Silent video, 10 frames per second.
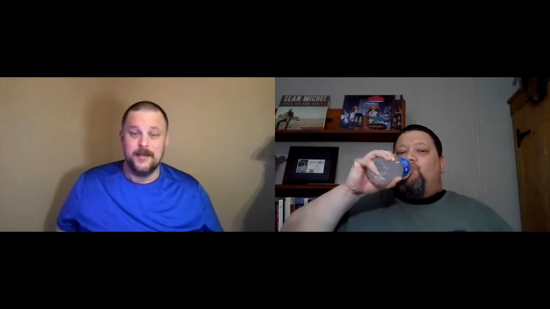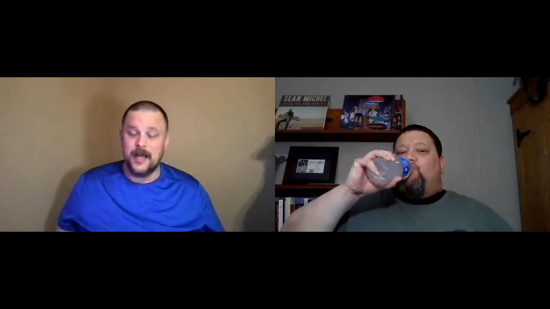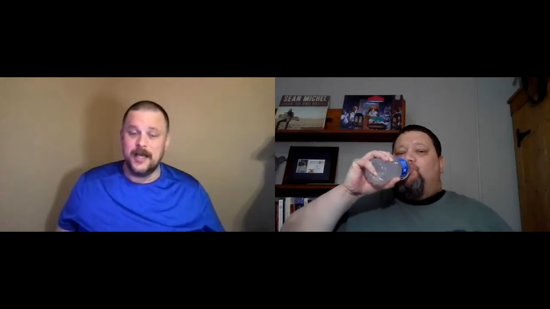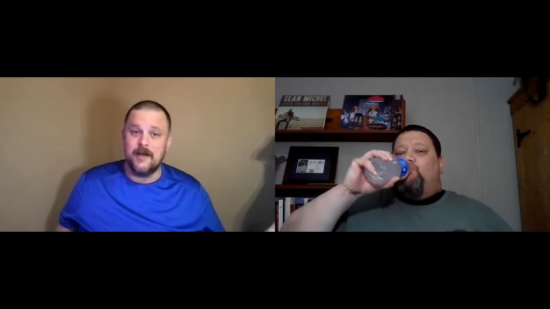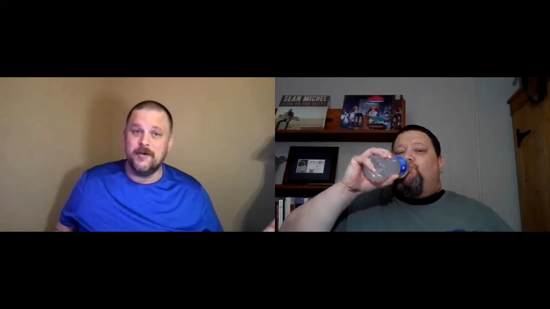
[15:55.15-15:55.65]

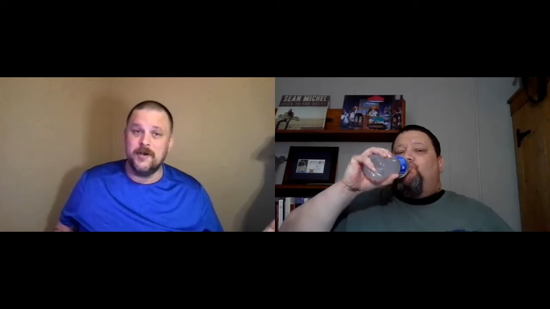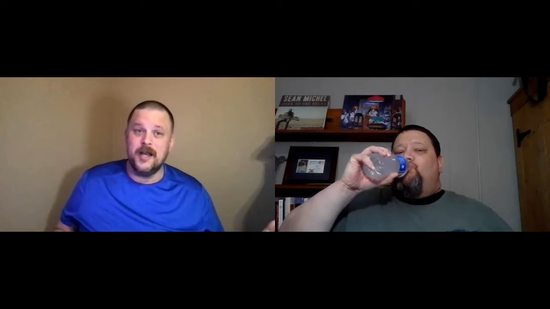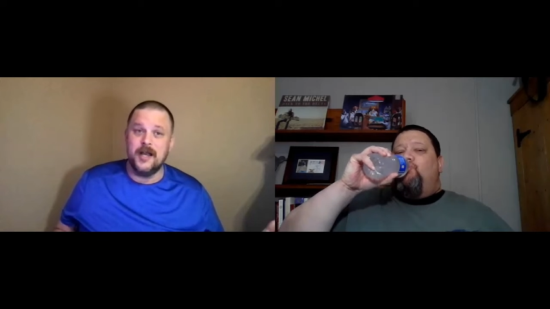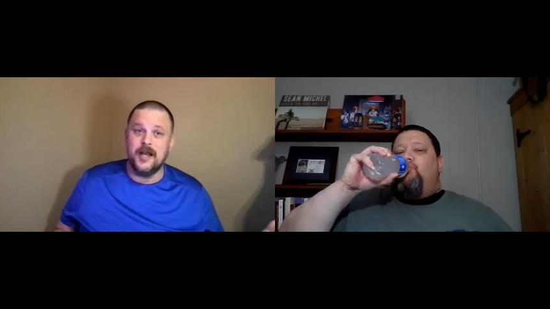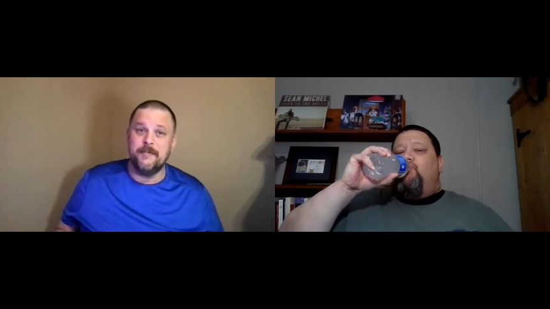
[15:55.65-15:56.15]
Speaker 1: They'd never
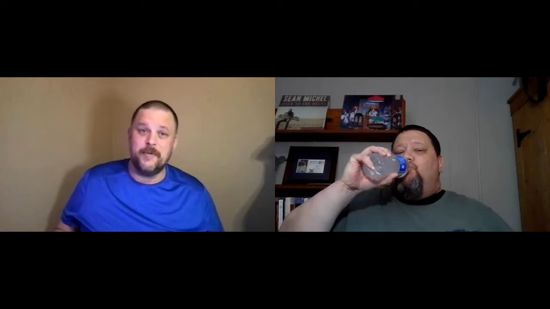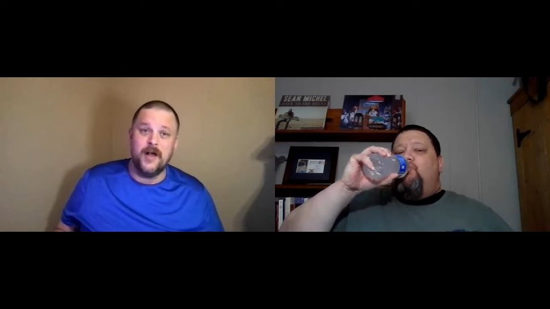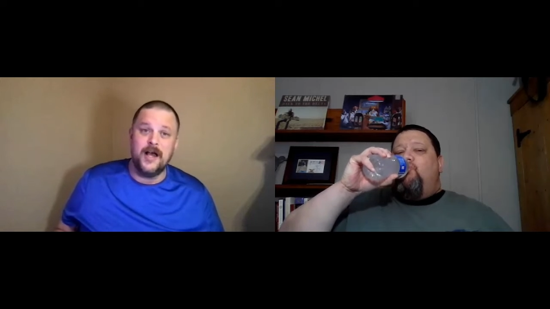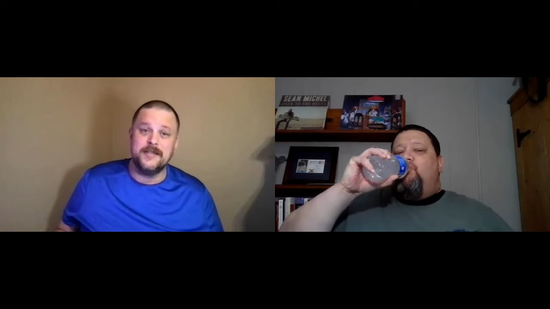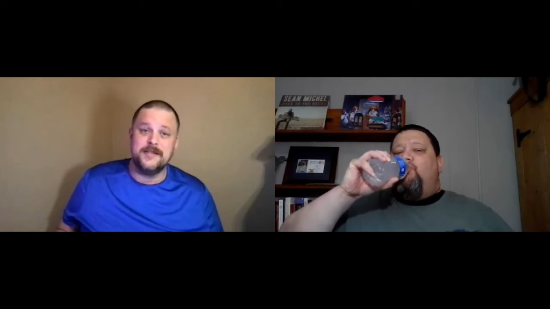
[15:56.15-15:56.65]
done it. And
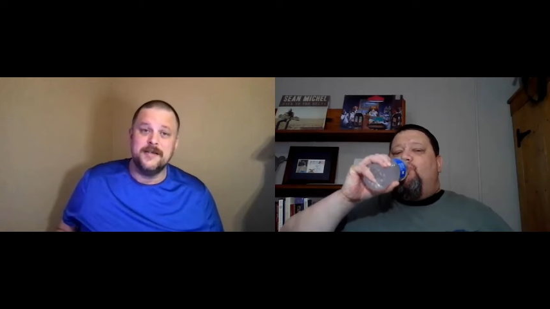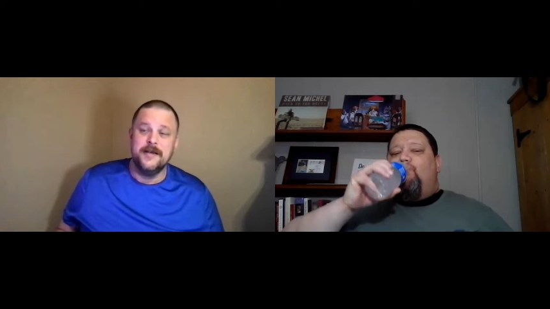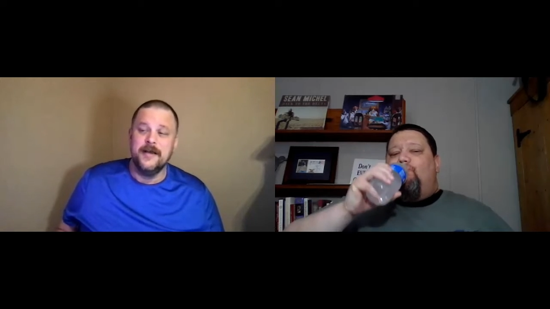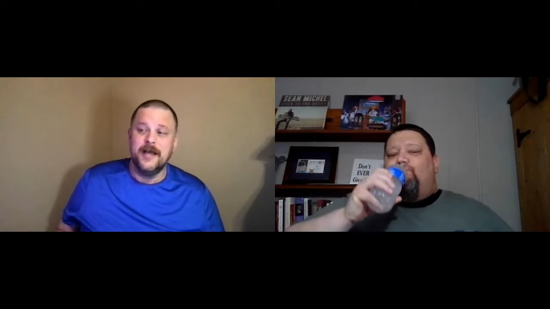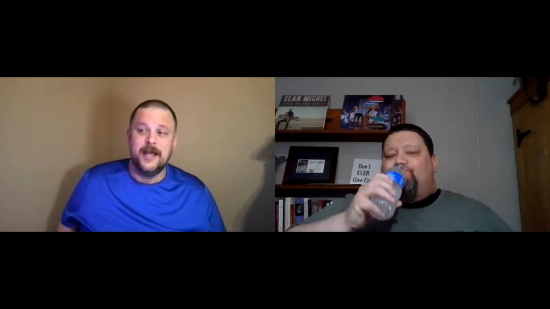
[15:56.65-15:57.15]
plus,
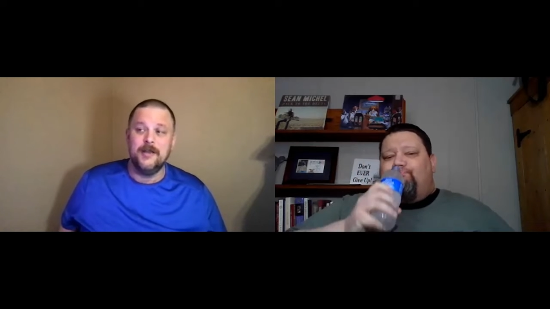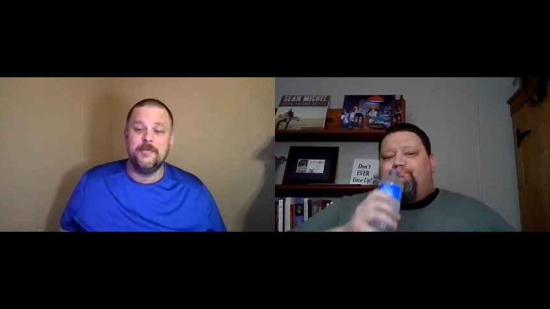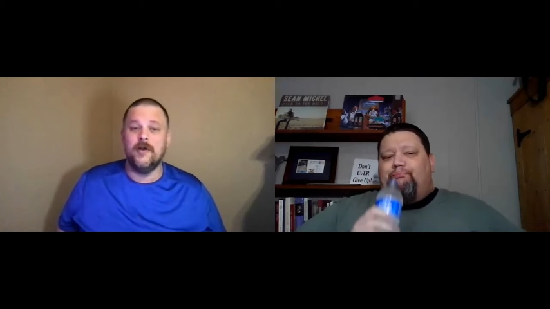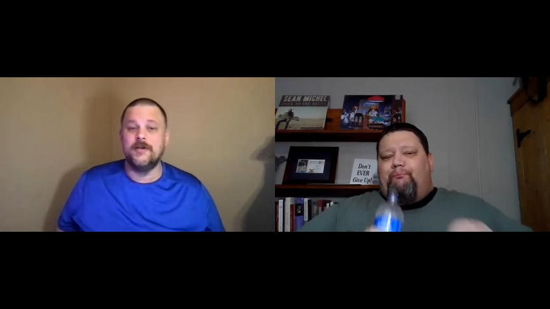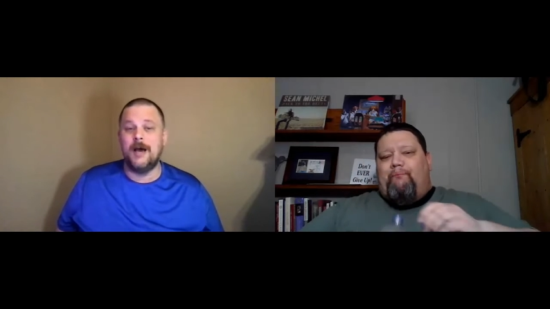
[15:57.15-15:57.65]
and you
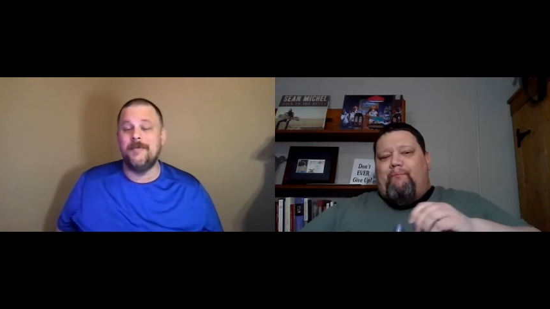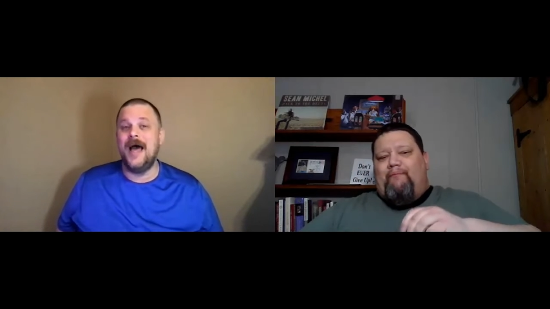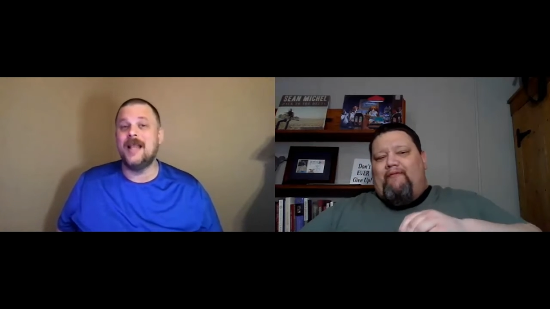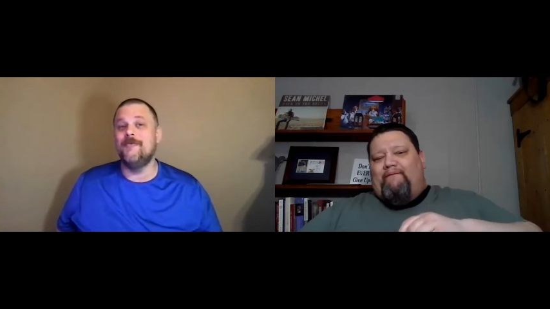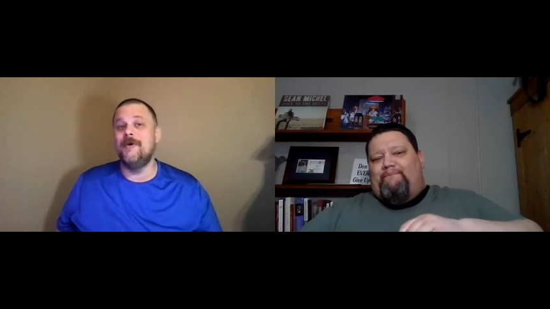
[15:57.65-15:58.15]
put on top of
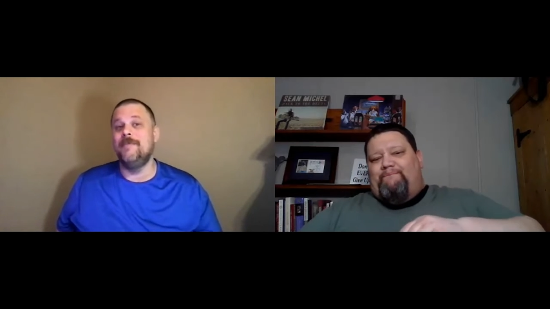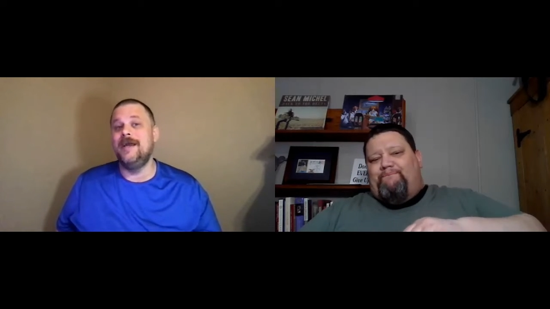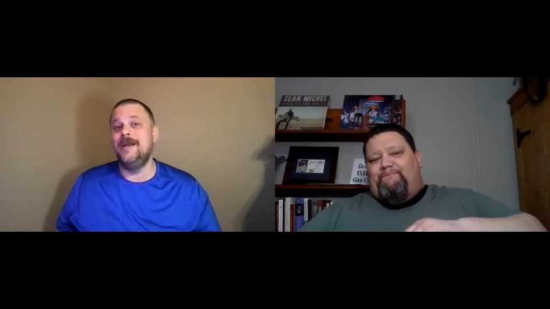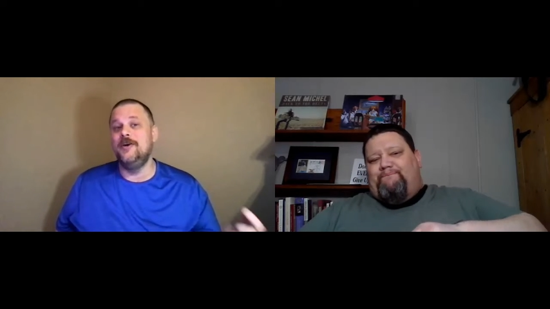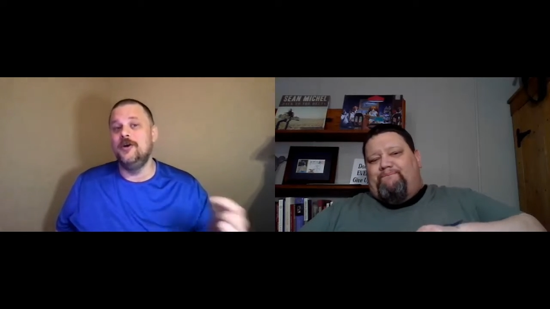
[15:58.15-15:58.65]
that that we
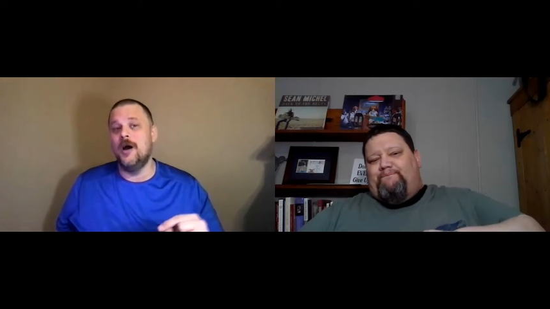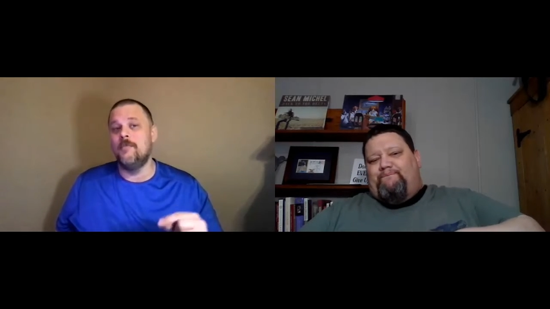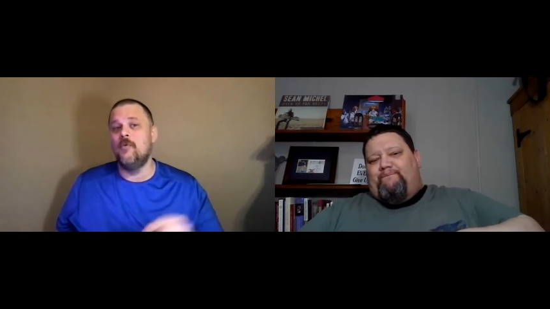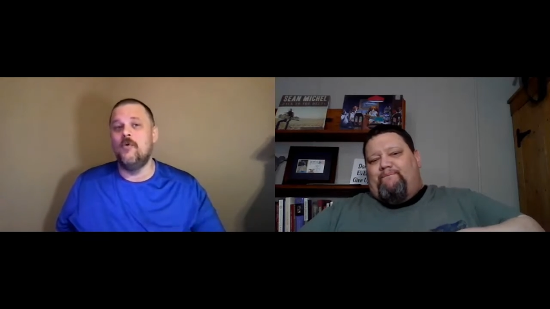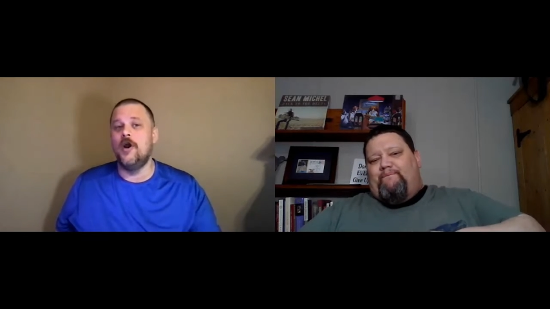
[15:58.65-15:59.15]
beat
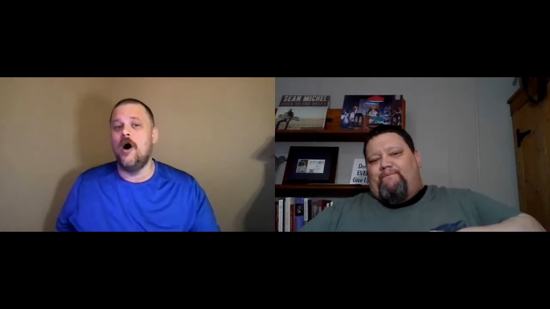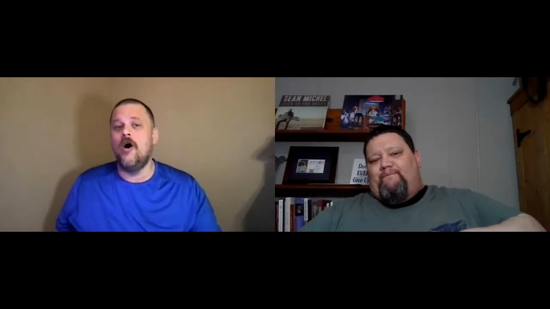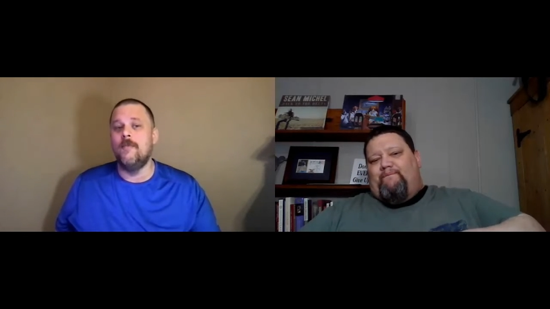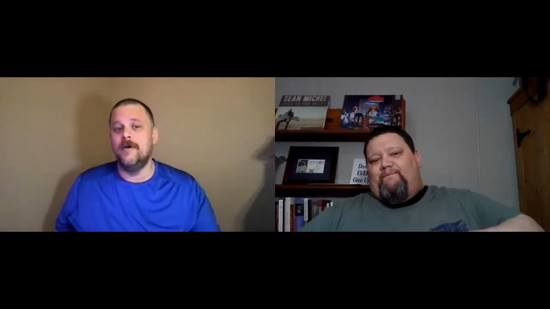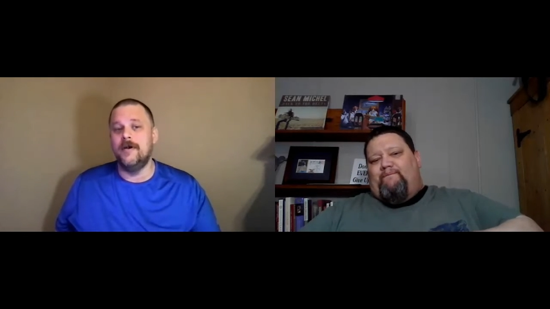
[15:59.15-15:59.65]
number one
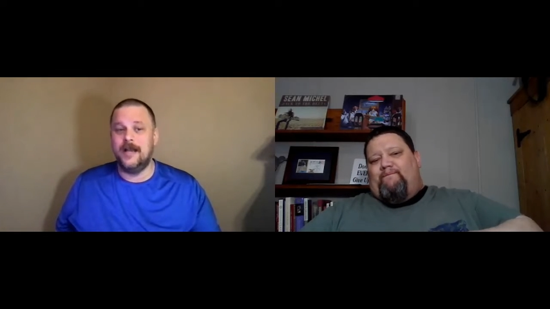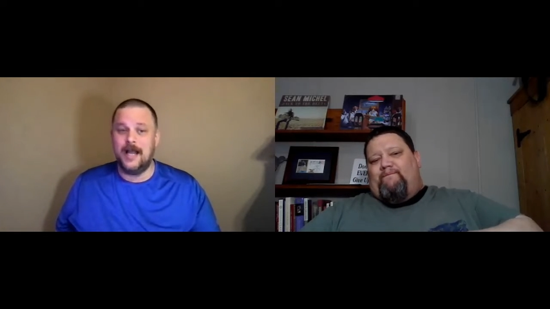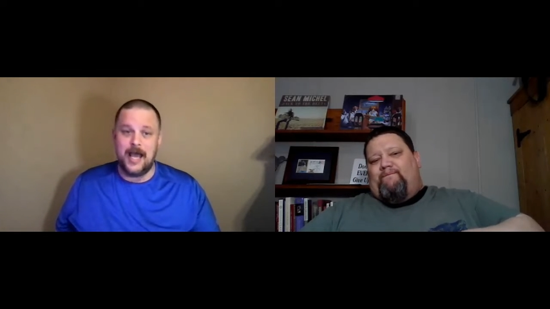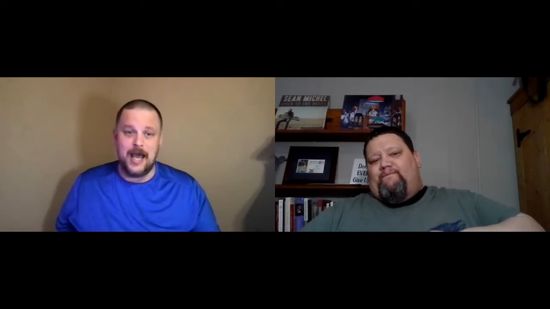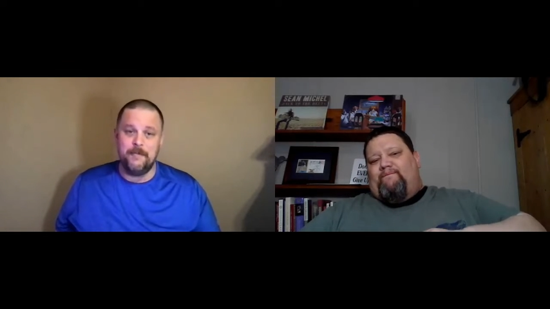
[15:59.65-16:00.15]
Auburn
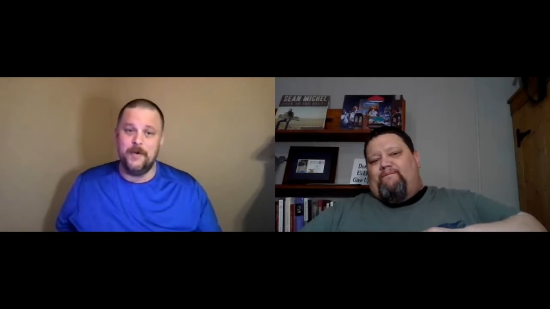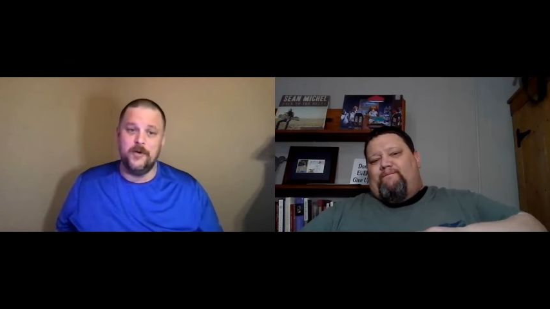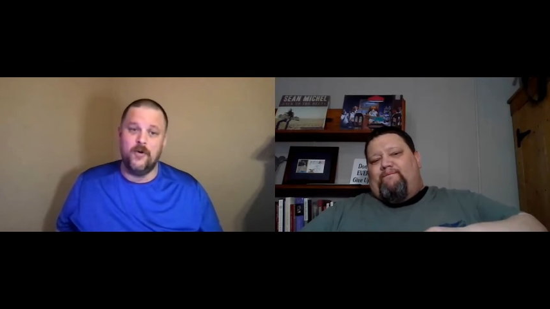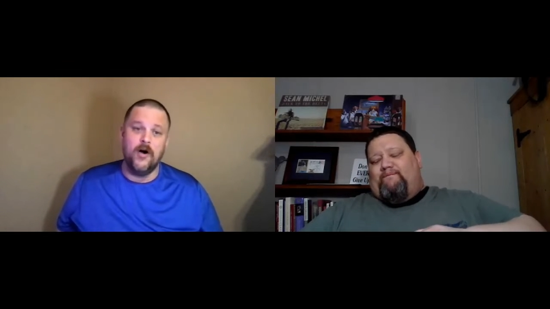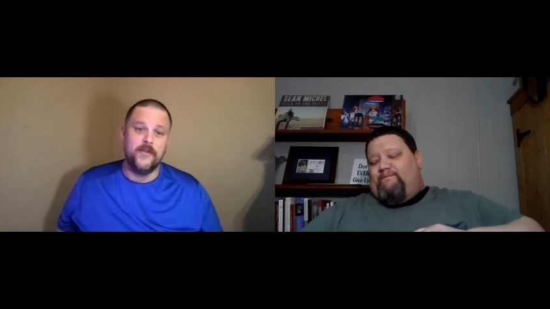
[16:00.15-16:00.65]
at
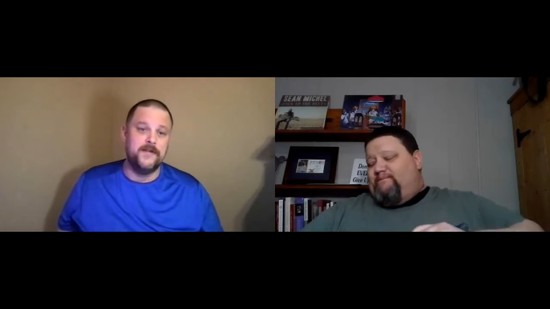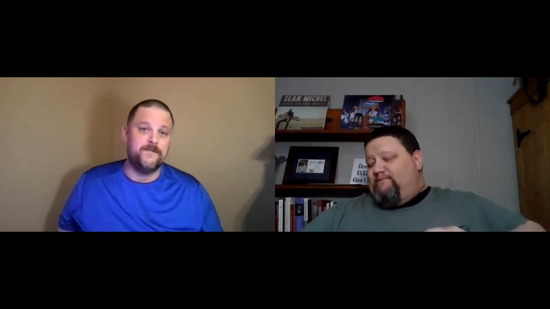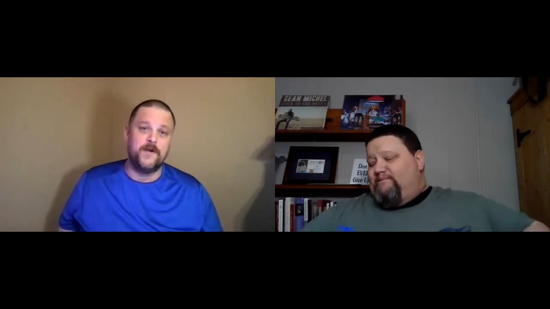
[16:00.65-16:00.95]
Bud Walton